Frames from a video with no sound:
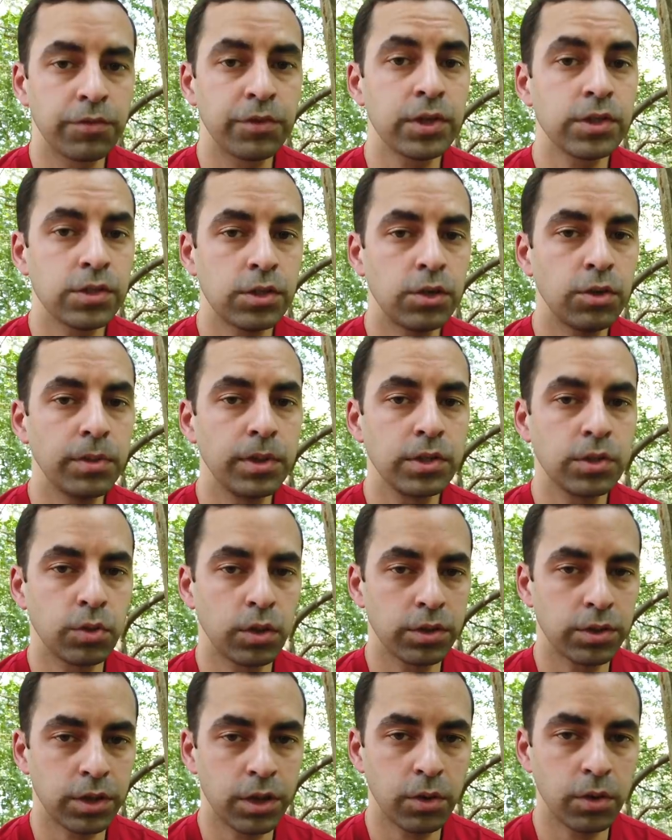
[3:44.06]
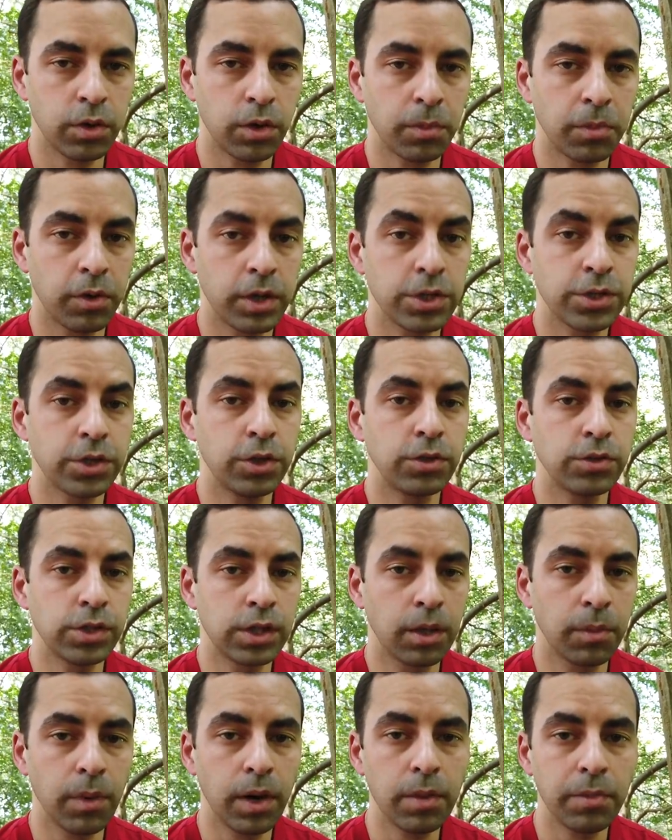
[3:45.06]
The first human to undergo an operation
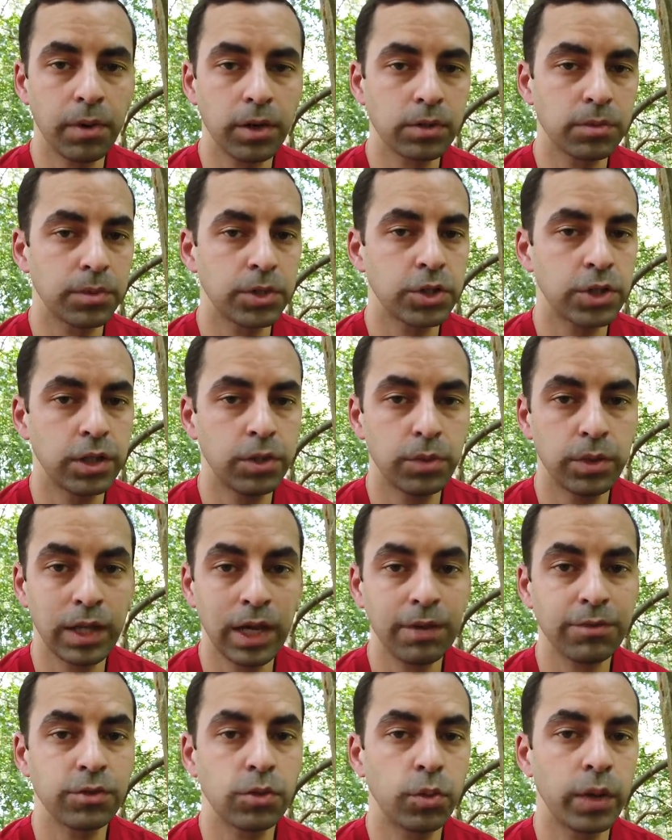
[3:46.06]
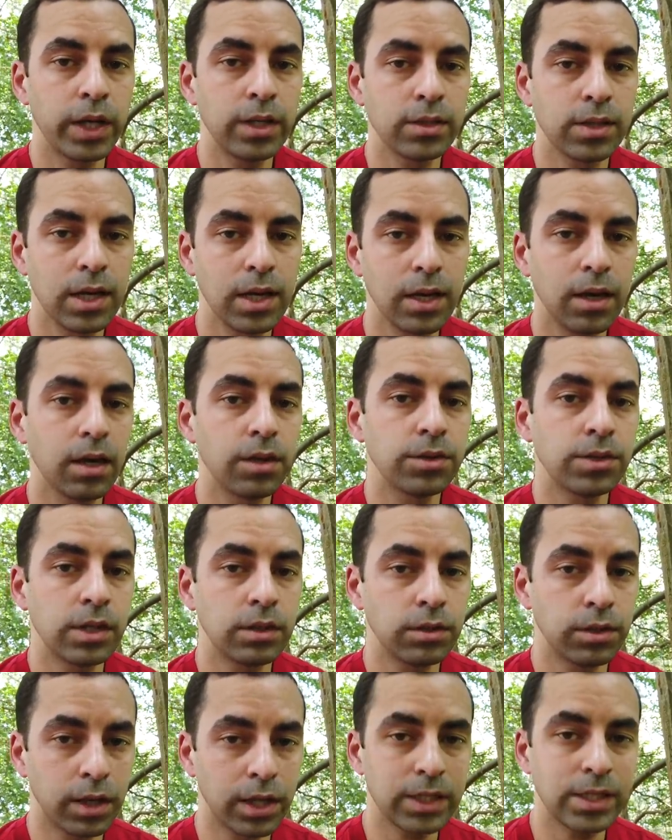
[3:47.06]
using a bypass machine would have to wait
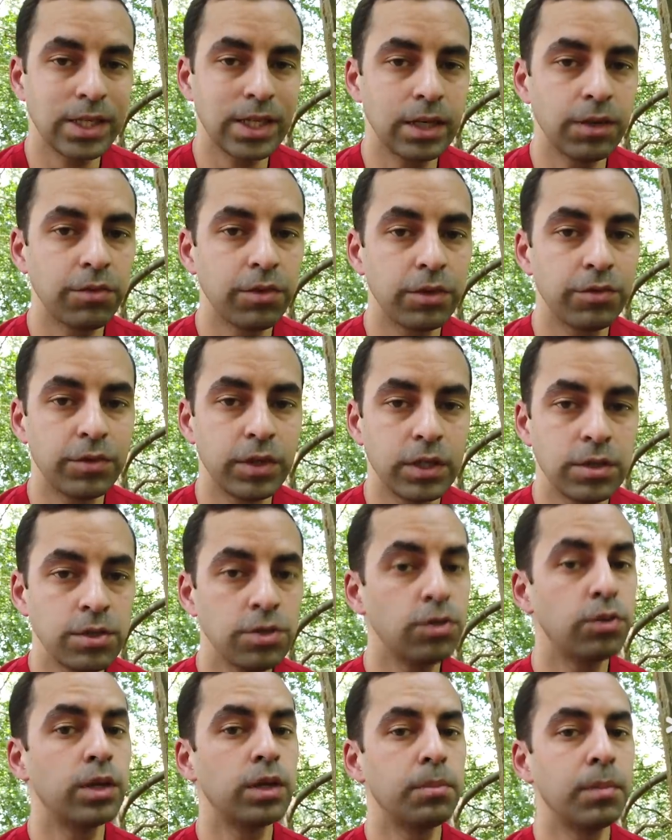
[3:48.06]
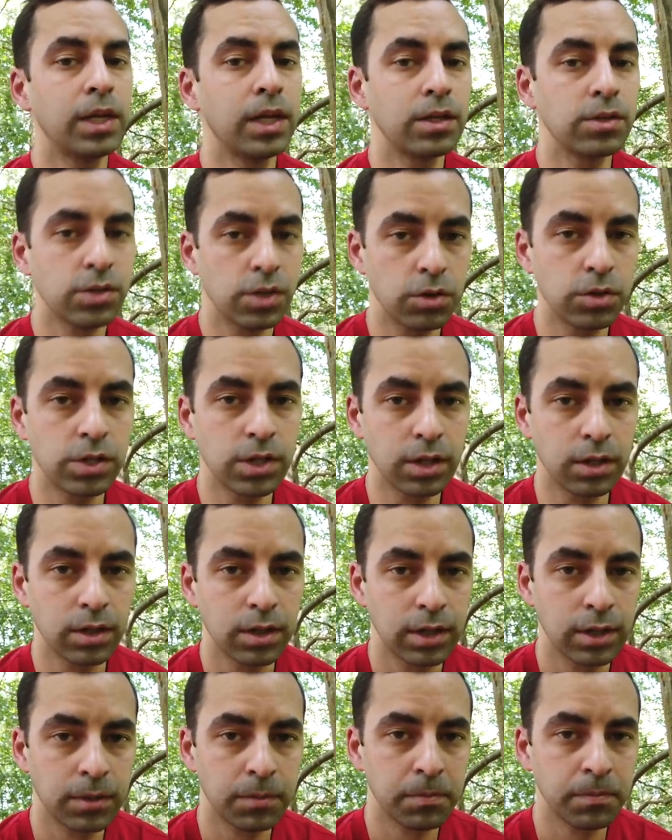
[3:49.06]
until 1952 in Minnesota.